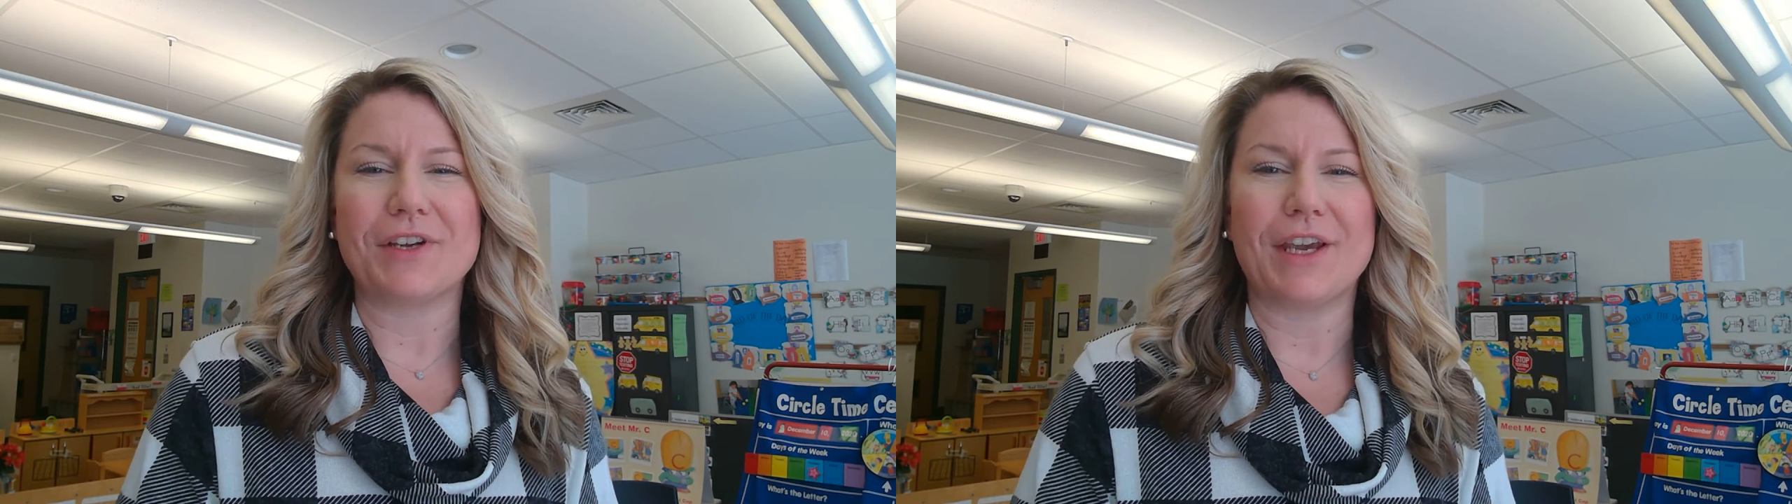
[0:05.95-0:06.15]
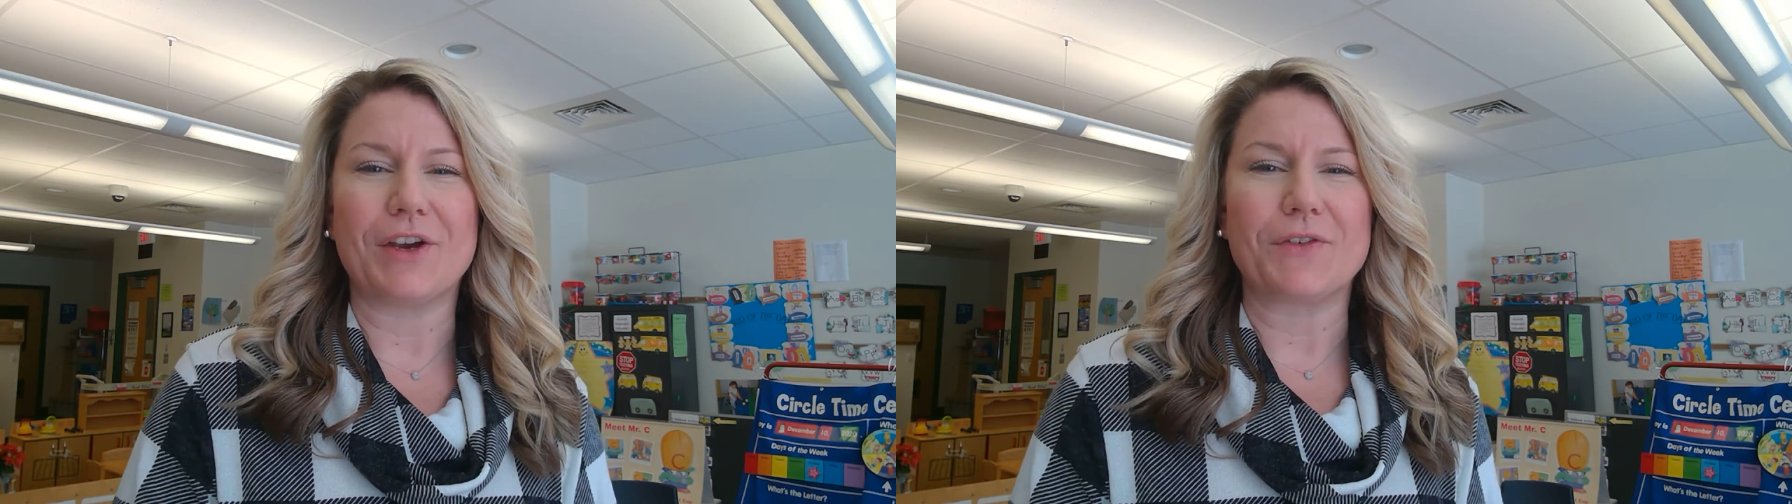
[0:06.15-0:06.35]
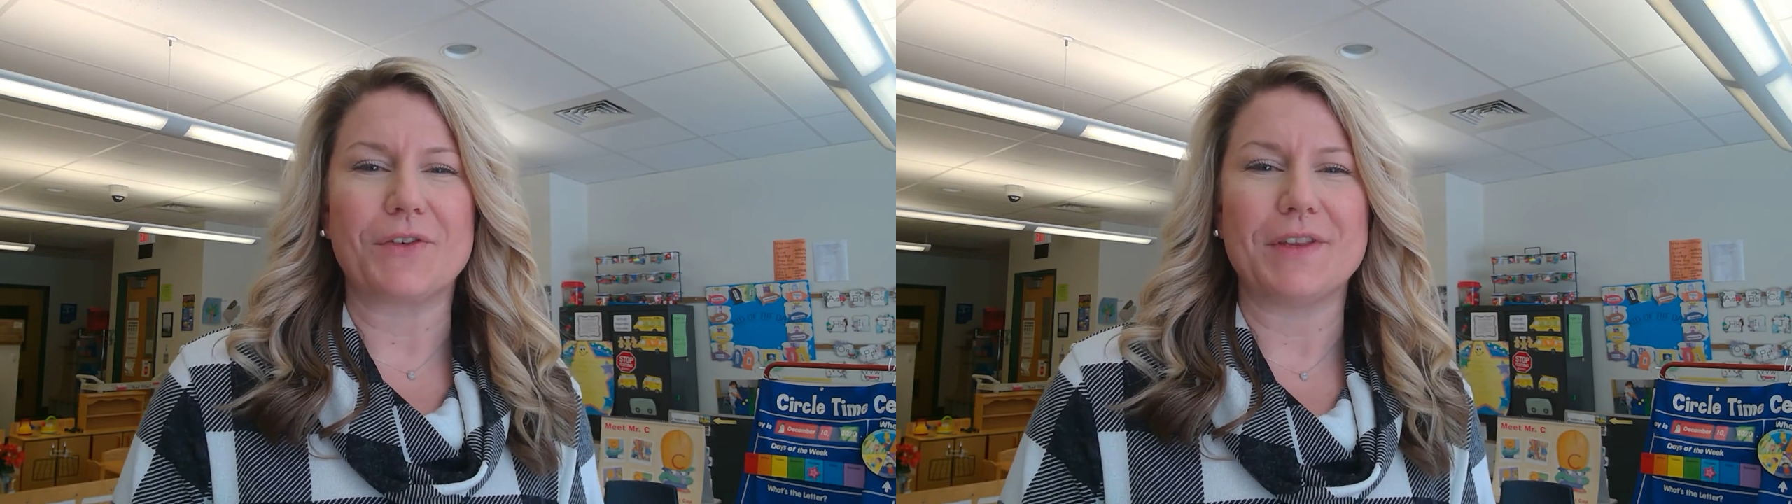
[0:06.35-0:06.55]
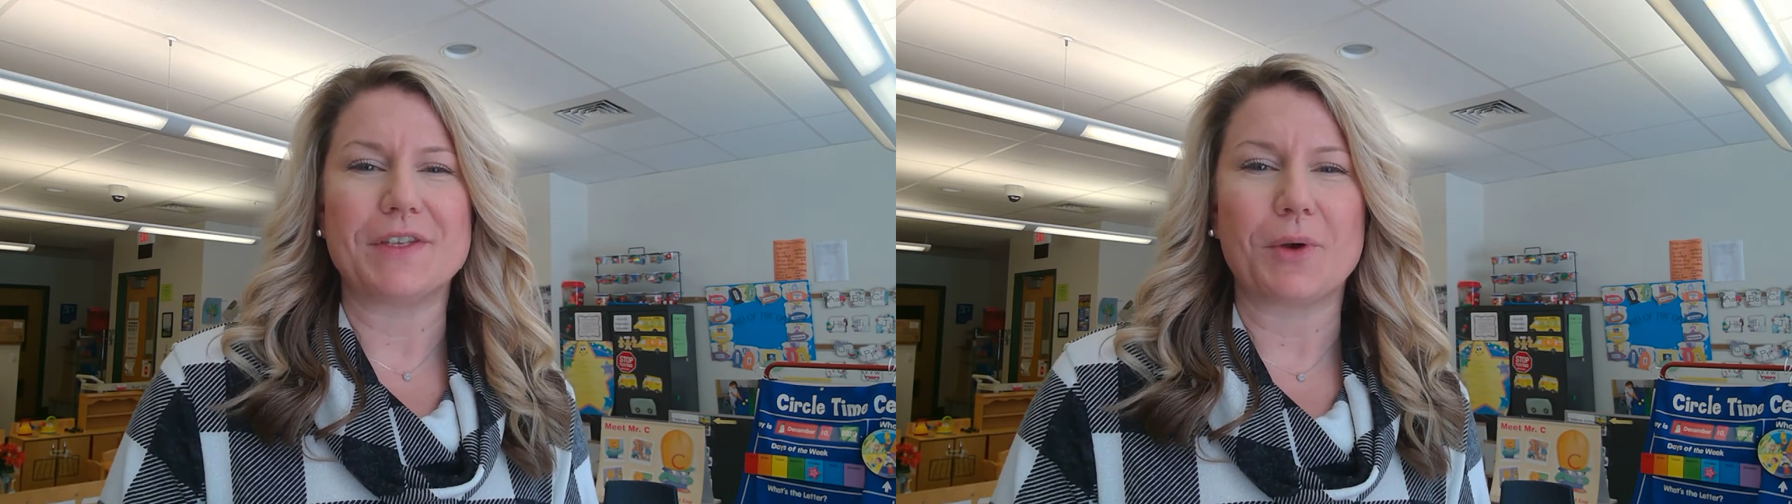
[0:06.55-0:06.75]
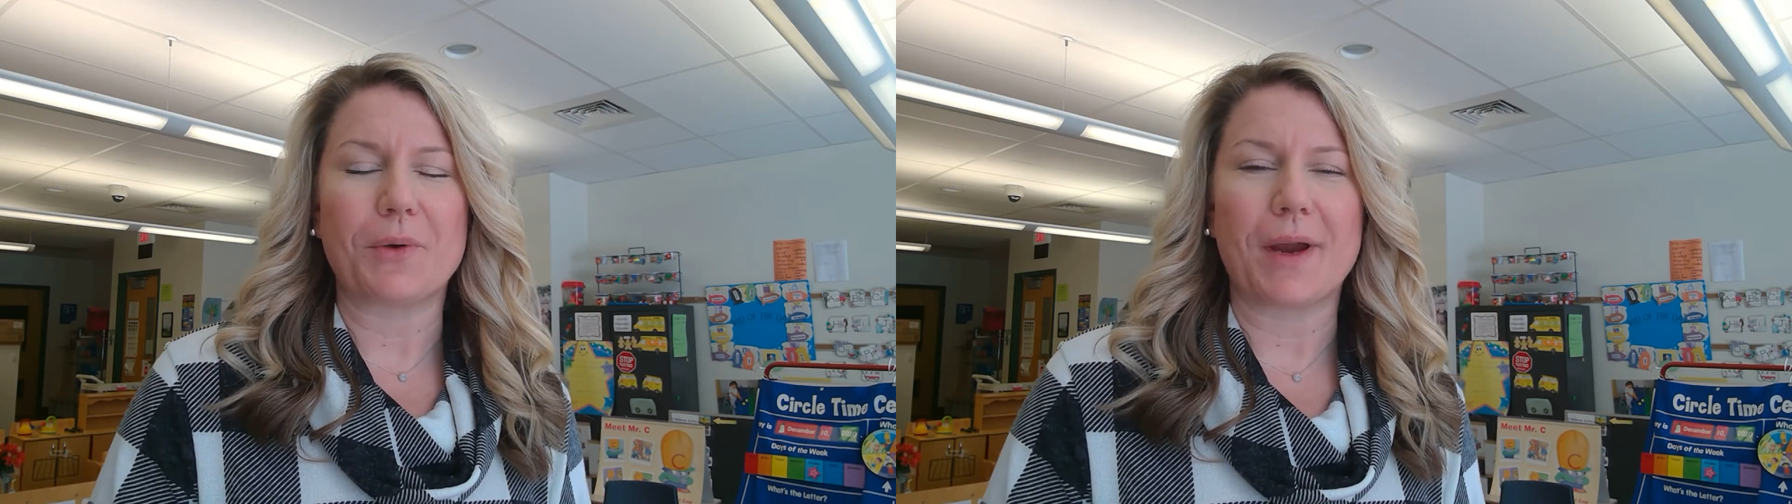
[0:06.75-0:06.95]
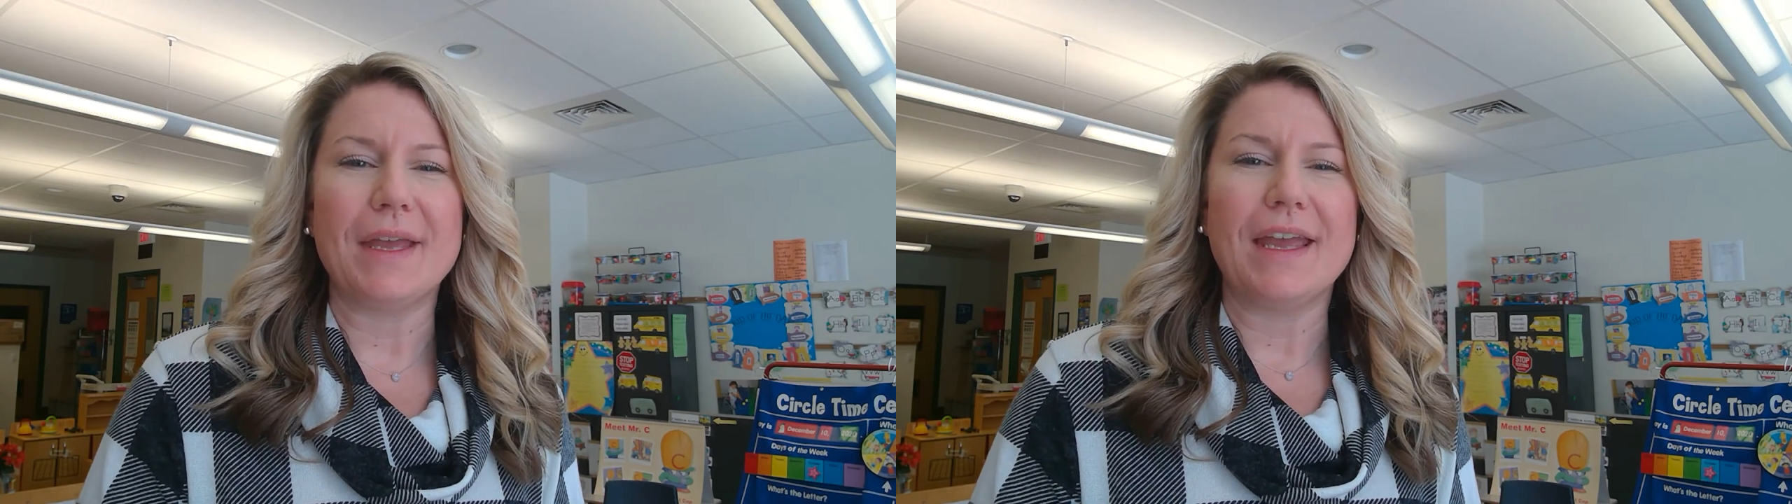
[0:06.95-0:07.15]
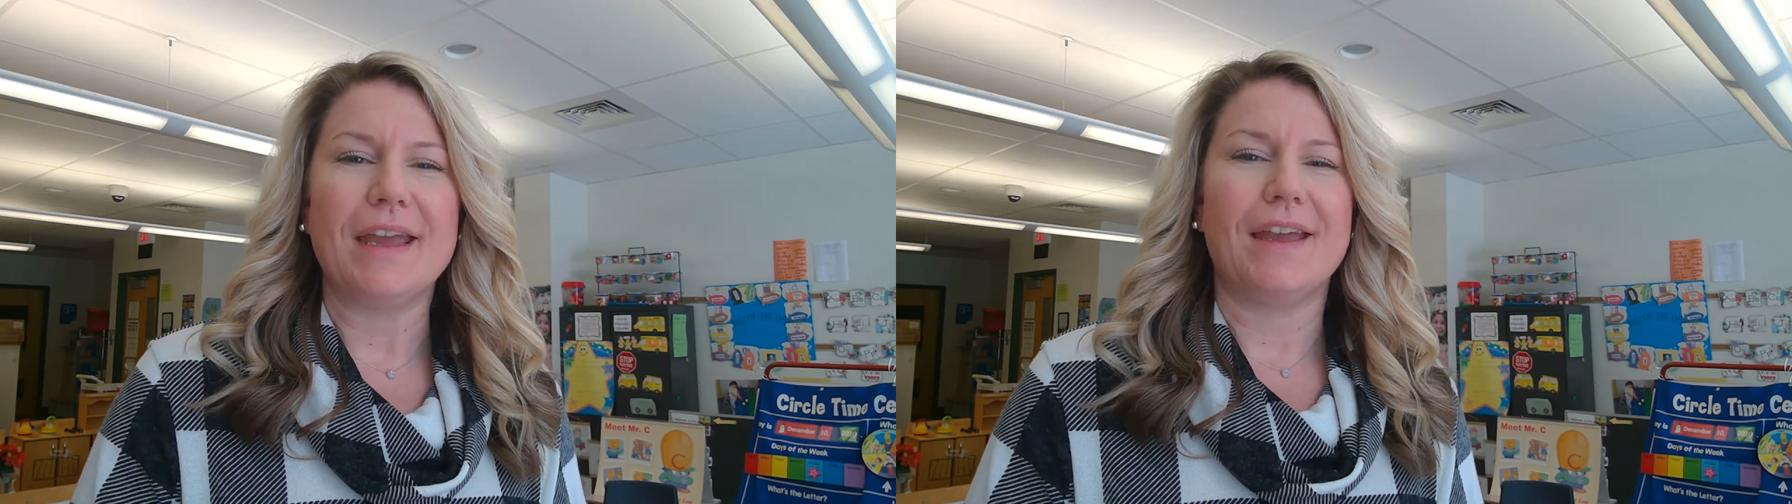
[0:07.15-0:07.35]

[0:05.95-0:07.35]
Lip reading: here for this program,